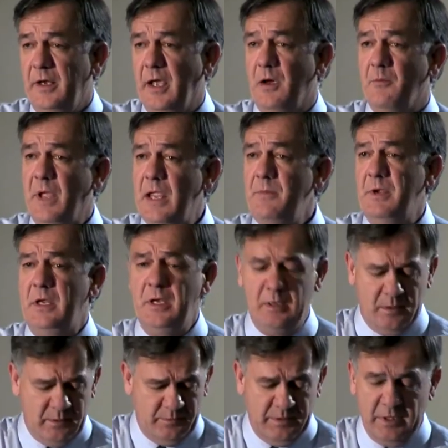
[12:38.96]
Now maybe
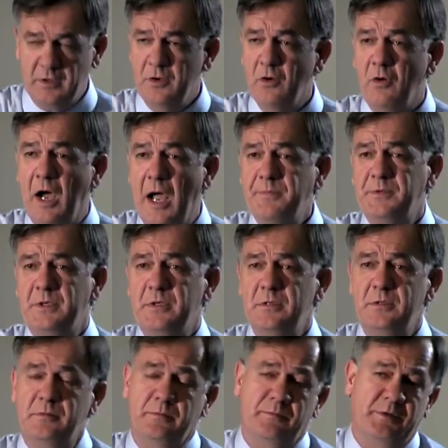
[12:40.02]
there are no
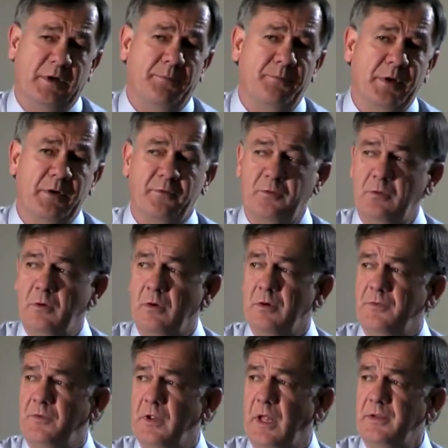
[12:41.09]
options. Some
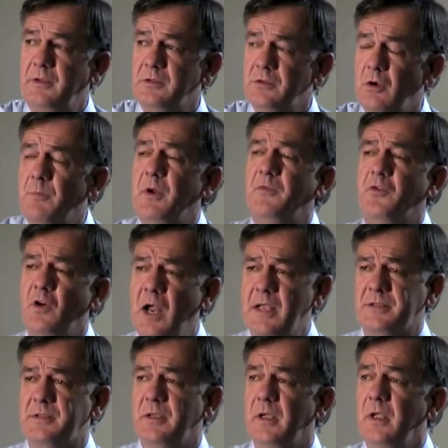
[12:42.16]
growers feel like there's no, but for
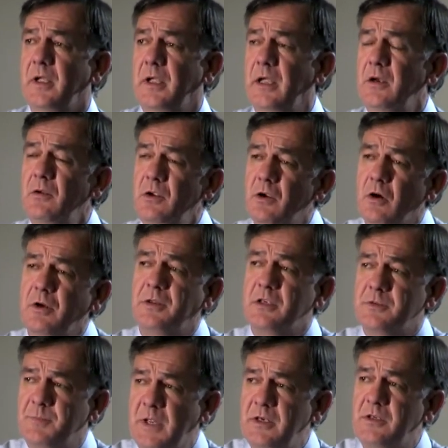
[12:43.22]
us, in New York,
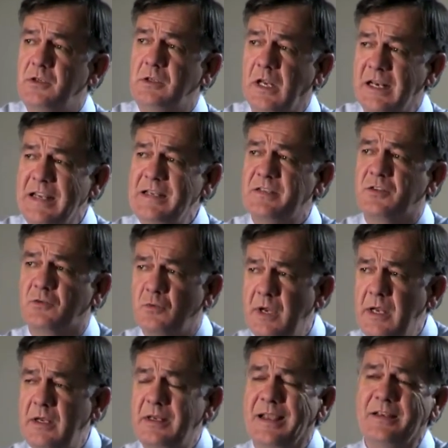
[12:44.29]
there's been at least
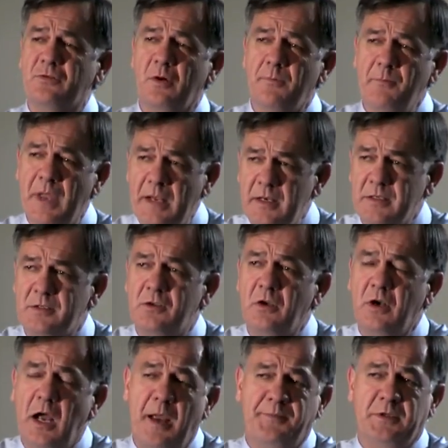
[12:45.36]
3 tremendous
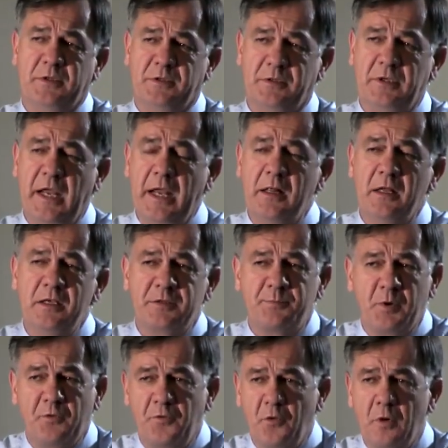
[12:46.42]
good options. Gala has
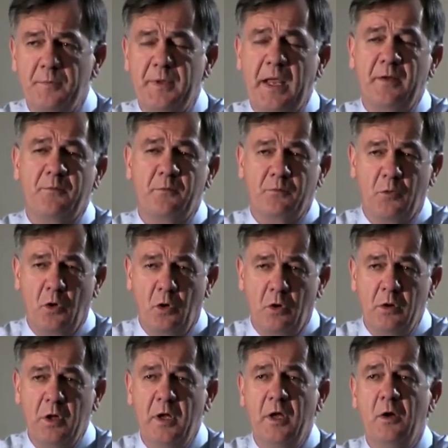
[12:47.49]
performed that
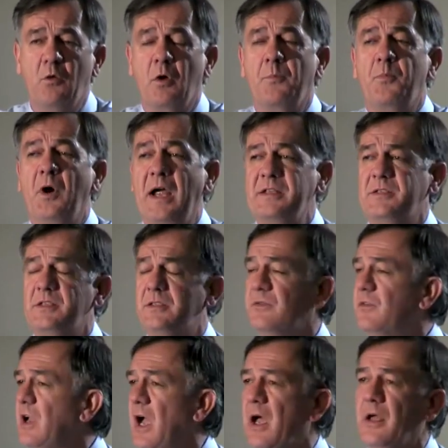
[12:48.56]
role where prices
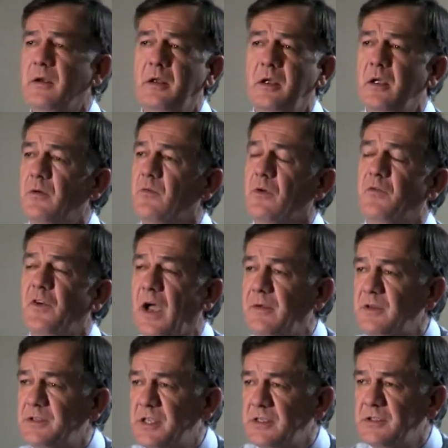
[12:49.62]
have gone from
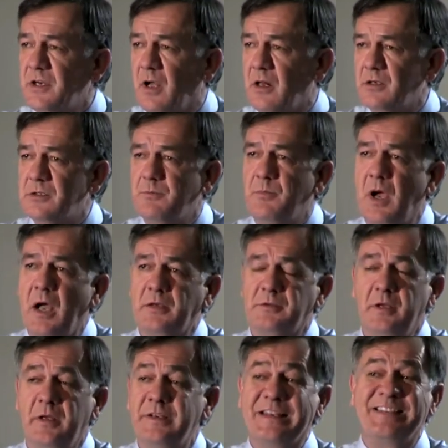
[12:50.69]
$5 to $6 a box
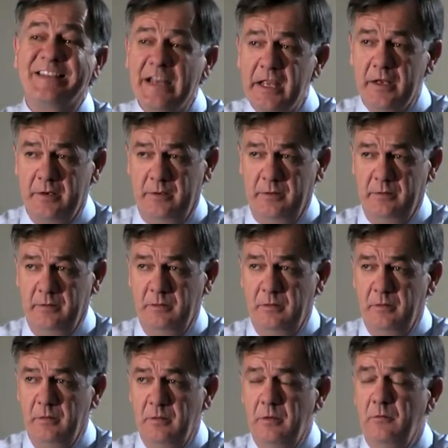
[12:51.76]
to 10
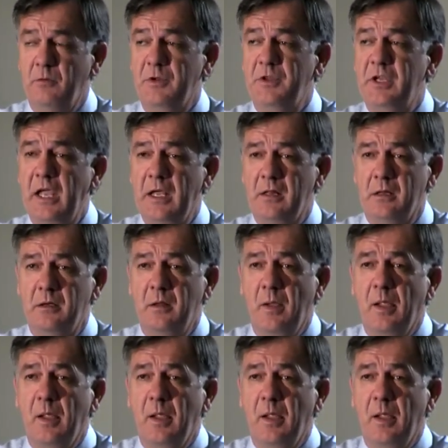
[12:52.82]
with Gala.